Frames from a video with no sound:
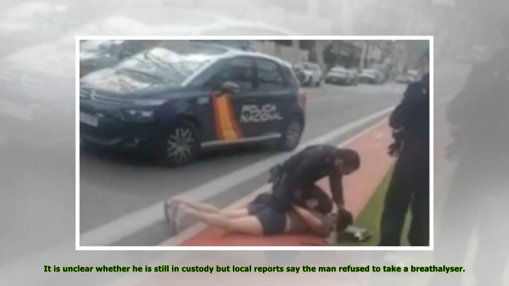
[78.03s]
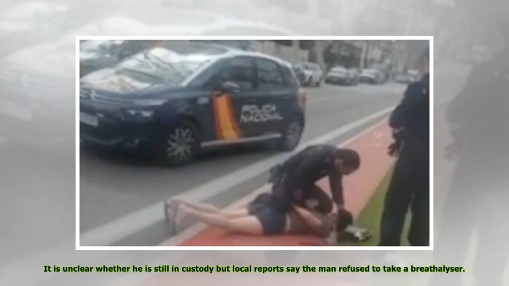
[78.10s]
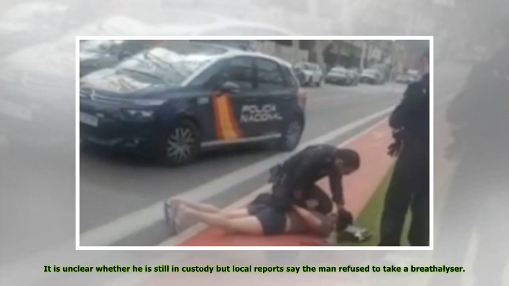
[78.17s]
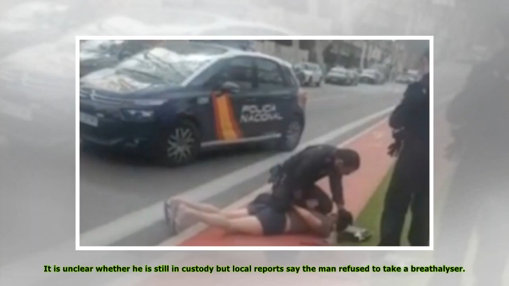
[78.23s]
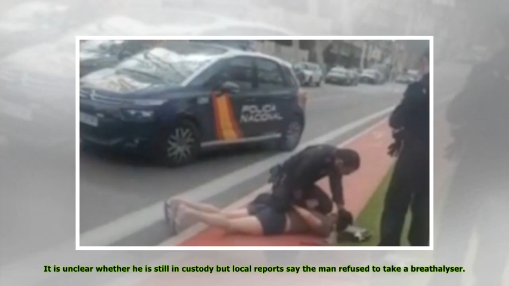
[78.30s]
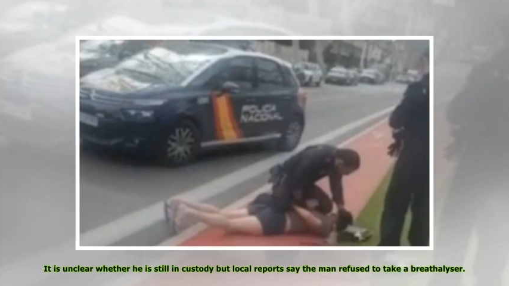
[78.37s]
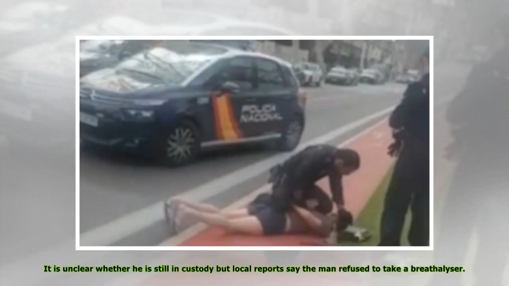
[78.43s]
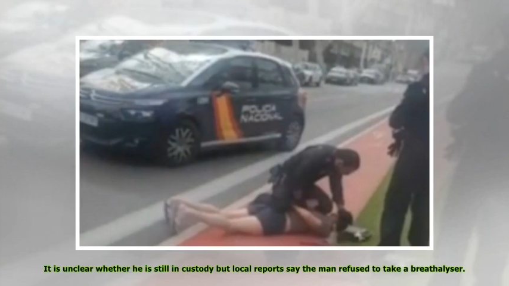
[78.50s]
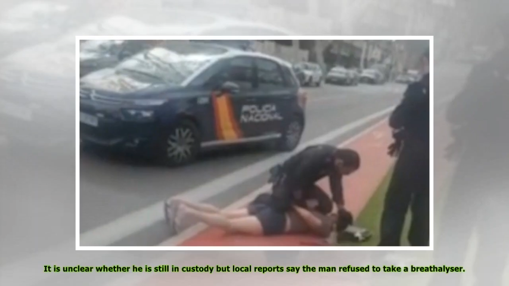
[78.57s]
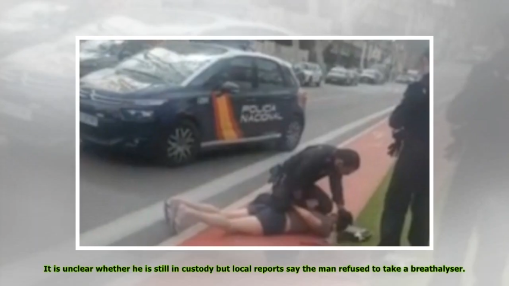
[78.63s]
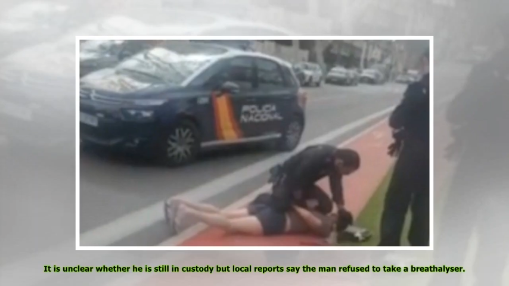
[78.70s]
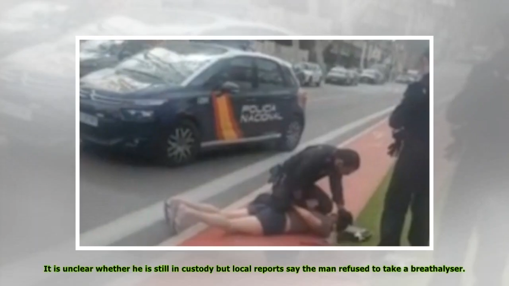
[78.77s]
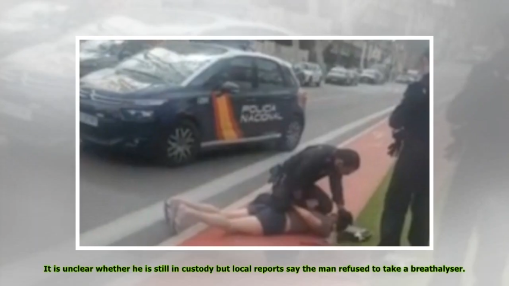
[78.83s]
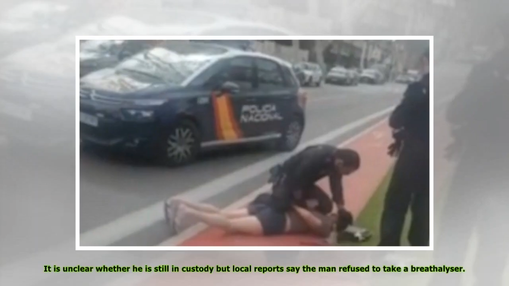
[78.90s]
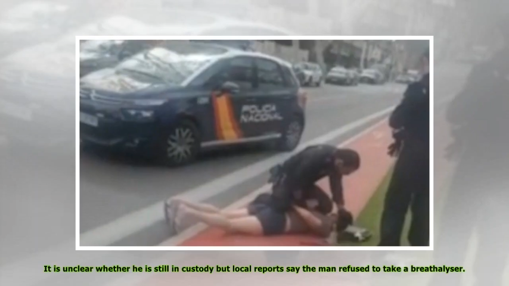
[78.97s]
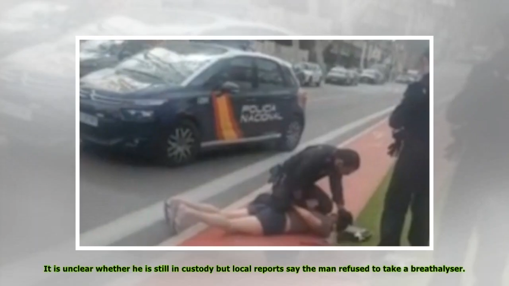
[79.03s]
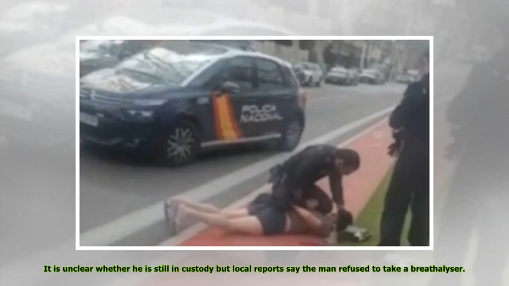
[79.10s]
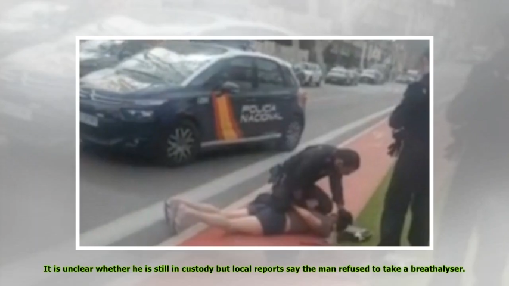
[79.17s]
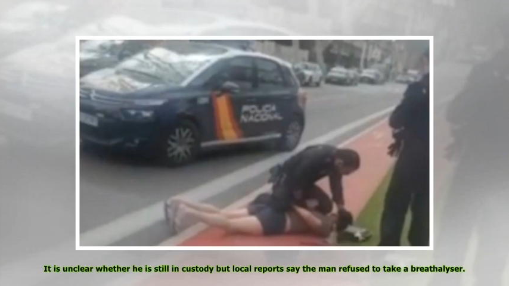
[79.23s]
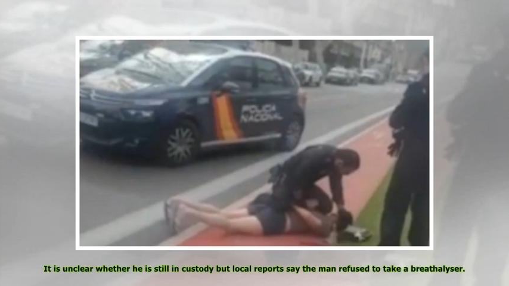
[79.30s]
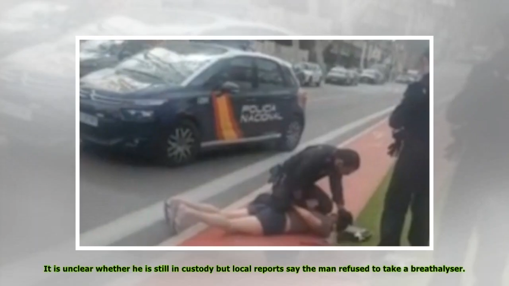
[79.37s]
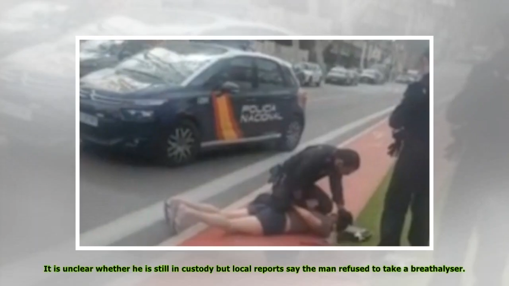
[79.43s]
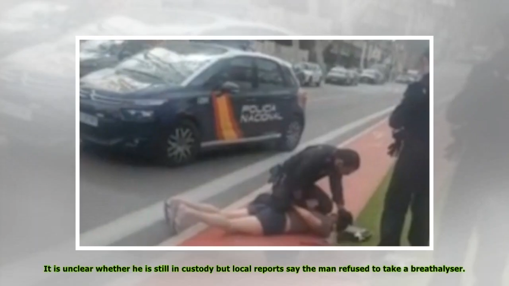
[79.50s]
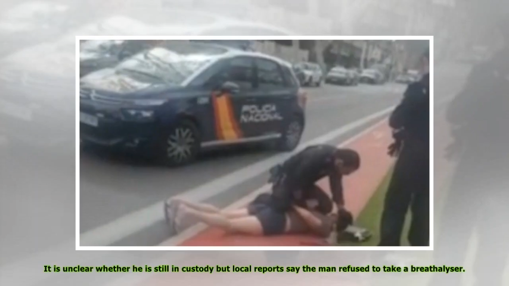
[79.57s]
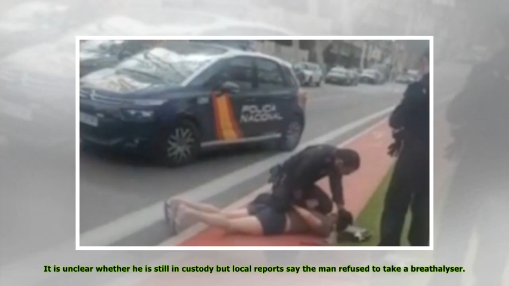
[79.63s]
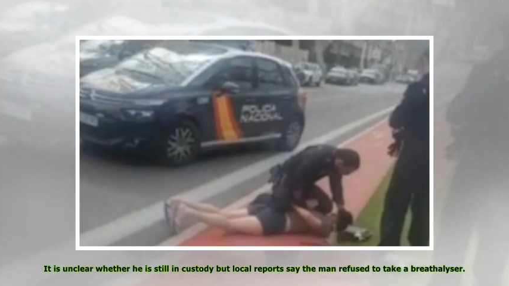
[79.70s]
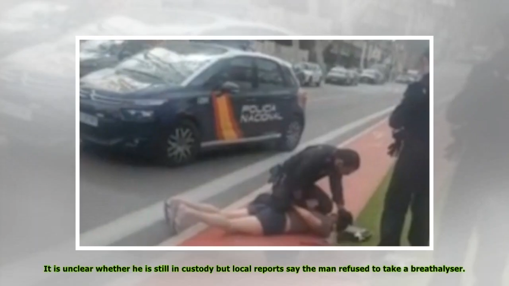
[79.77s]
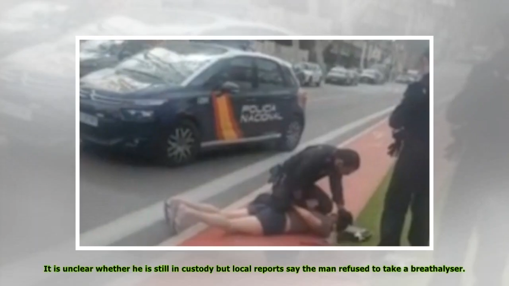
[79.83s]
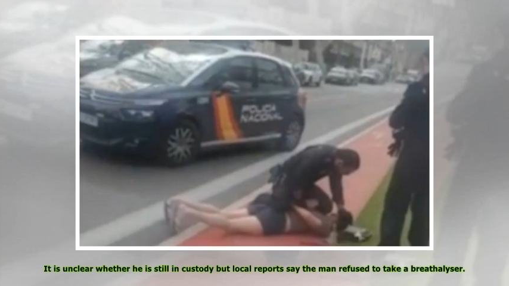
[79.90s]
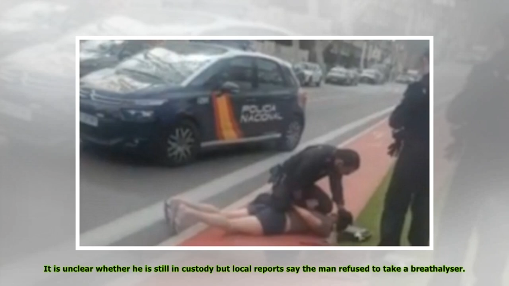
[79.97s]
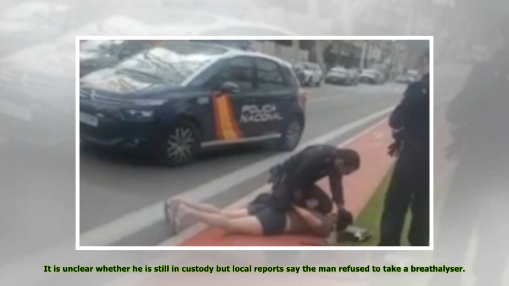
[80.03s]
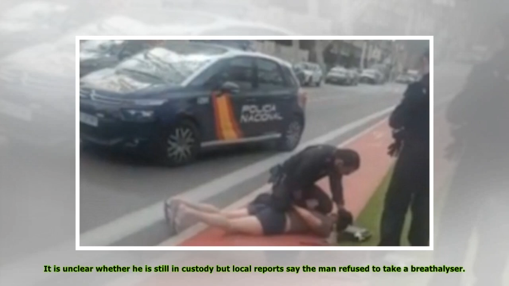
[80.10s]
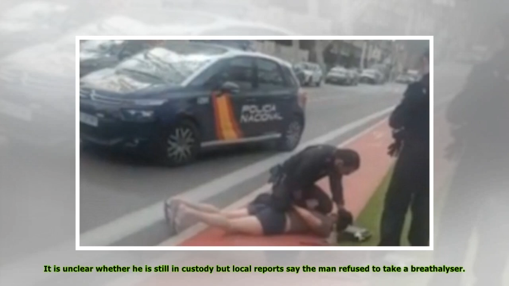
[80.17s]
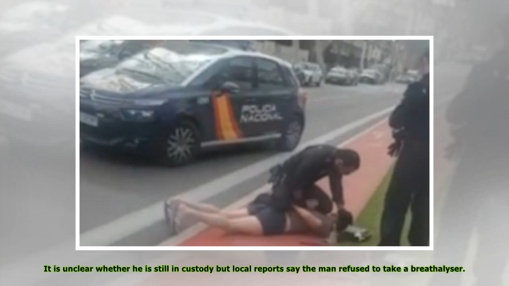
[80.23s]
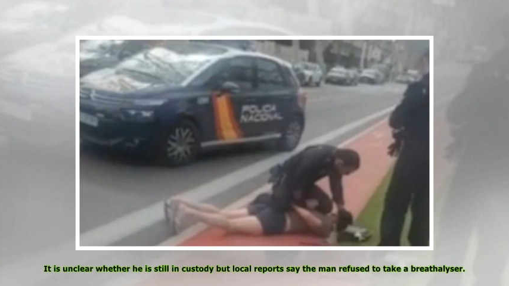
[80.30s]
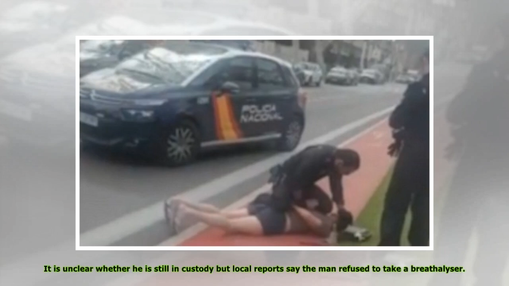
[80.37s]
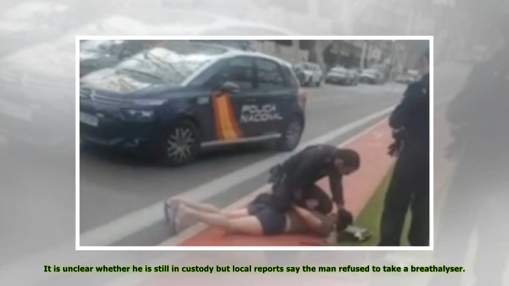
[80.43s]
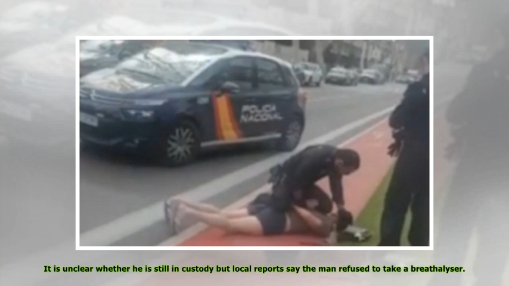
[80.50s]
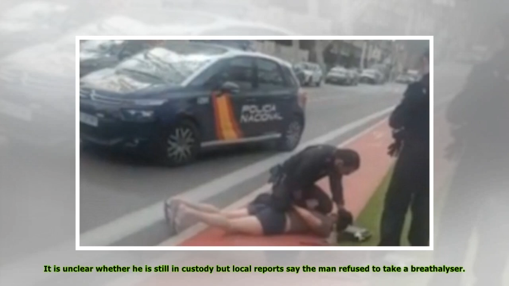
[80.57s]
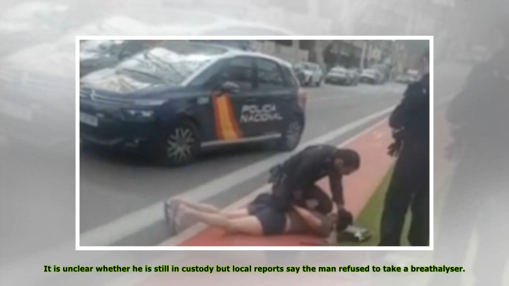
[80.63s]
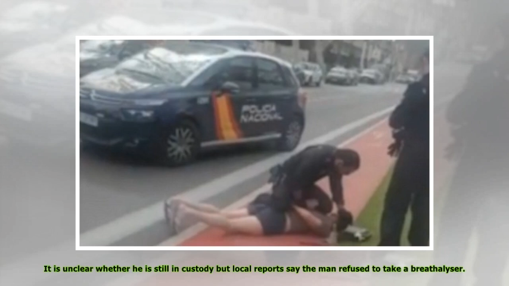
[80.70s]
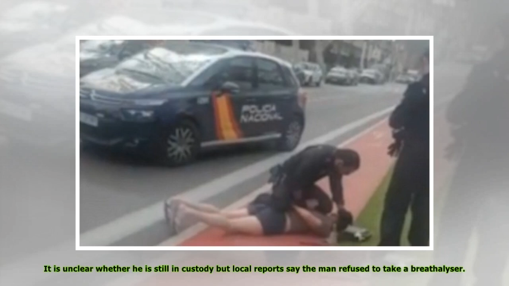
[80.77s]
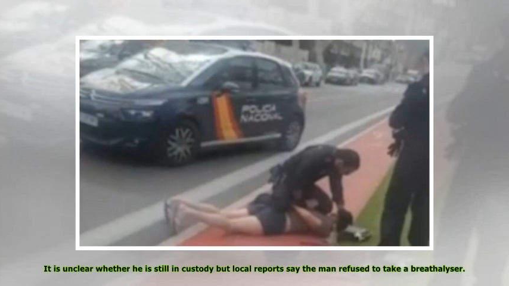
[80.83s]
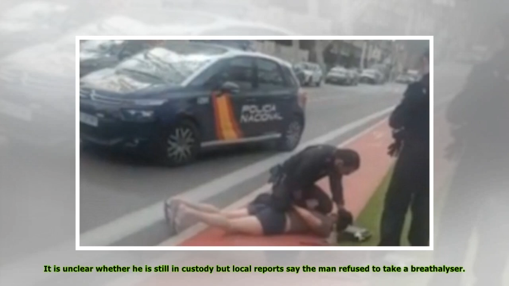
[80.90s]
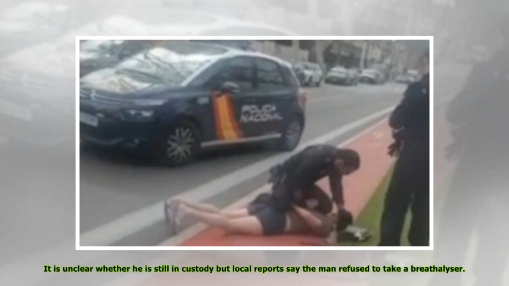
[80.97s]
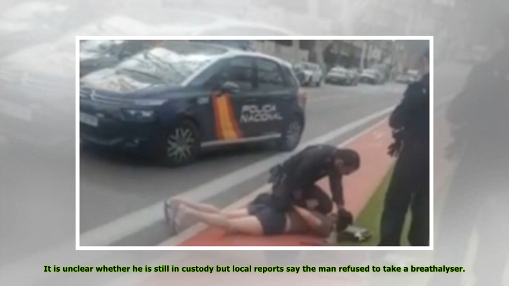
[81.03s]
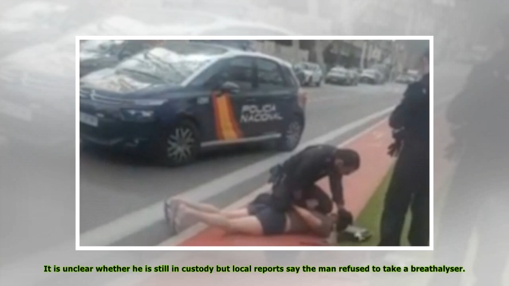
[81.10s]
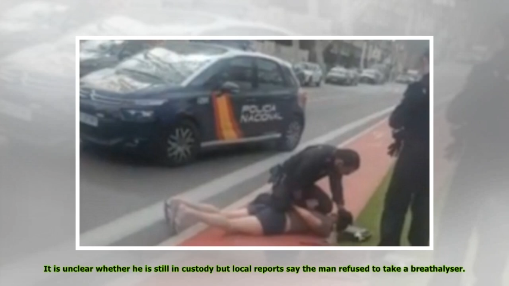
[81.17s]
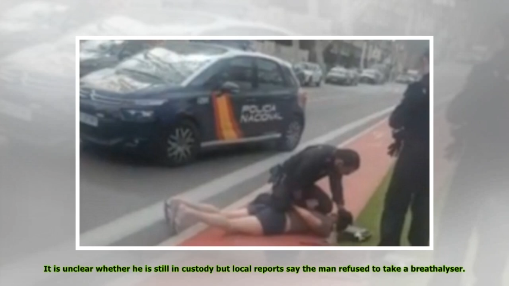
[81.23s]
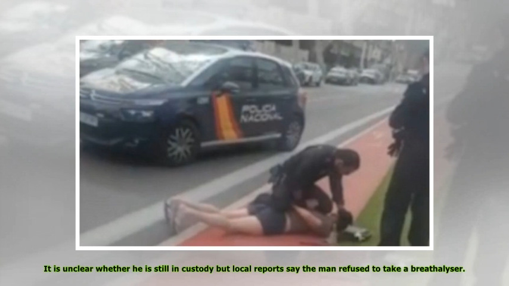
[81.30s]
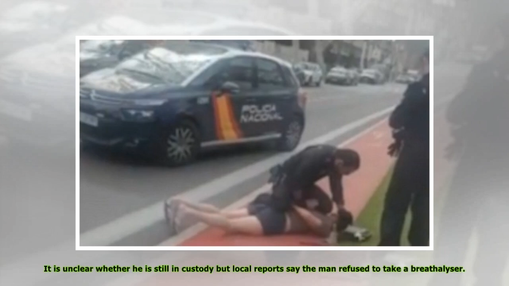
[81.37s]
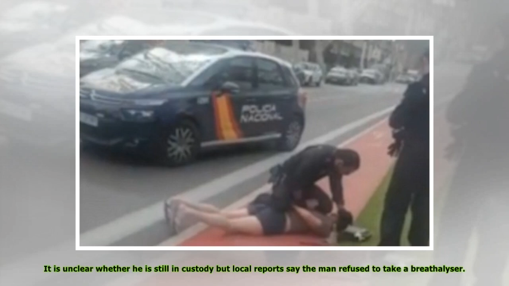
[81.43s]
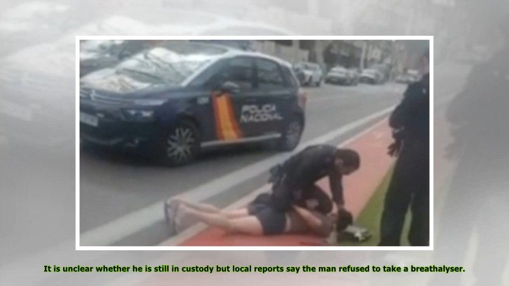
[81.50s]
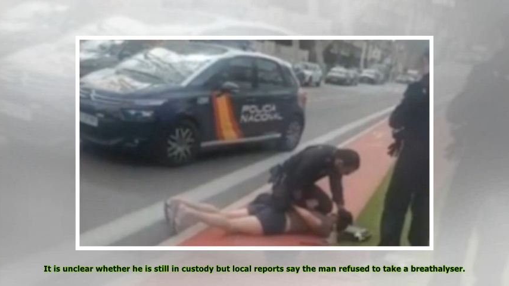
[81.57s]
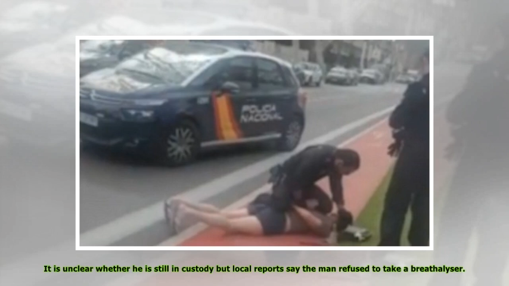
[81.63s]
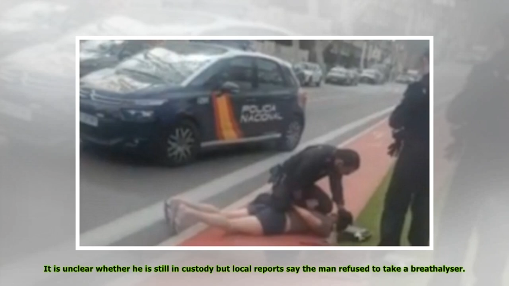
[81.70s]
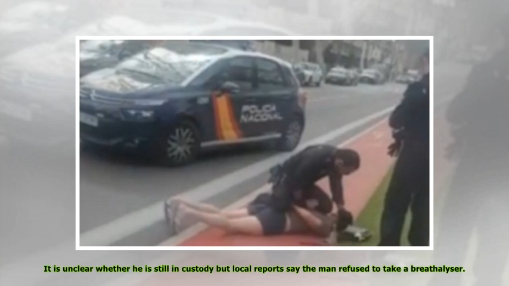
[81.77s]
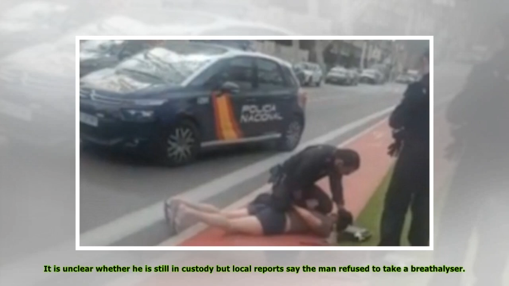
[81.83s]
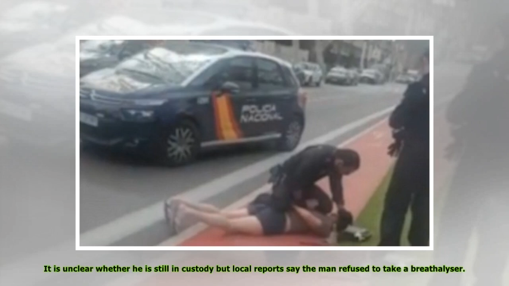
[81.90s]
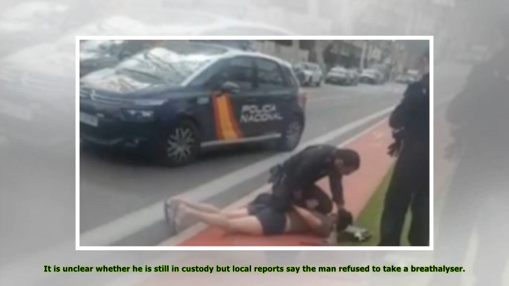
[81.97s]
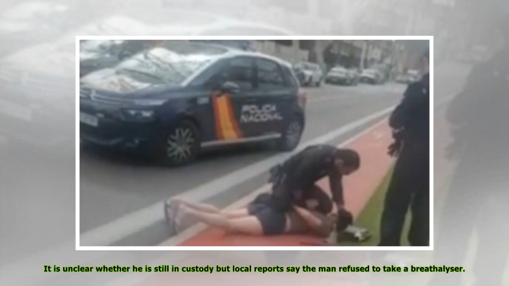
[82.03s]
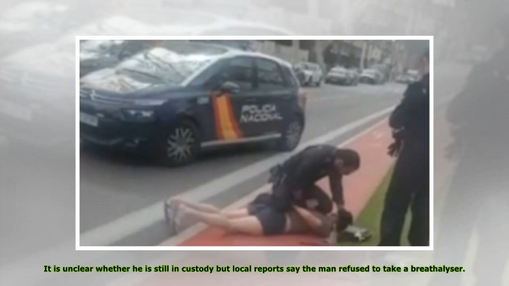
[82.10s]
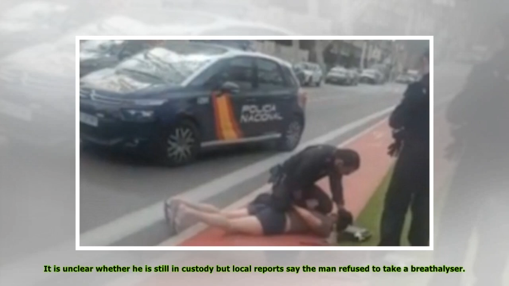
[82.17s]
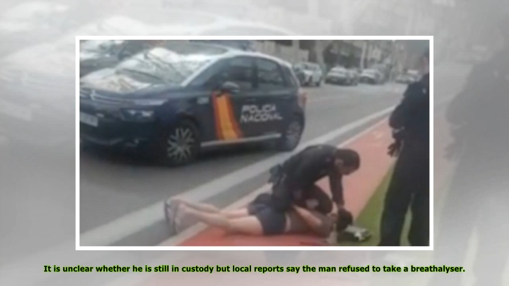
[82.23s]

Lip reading: No face is visible, so there are no lips to read.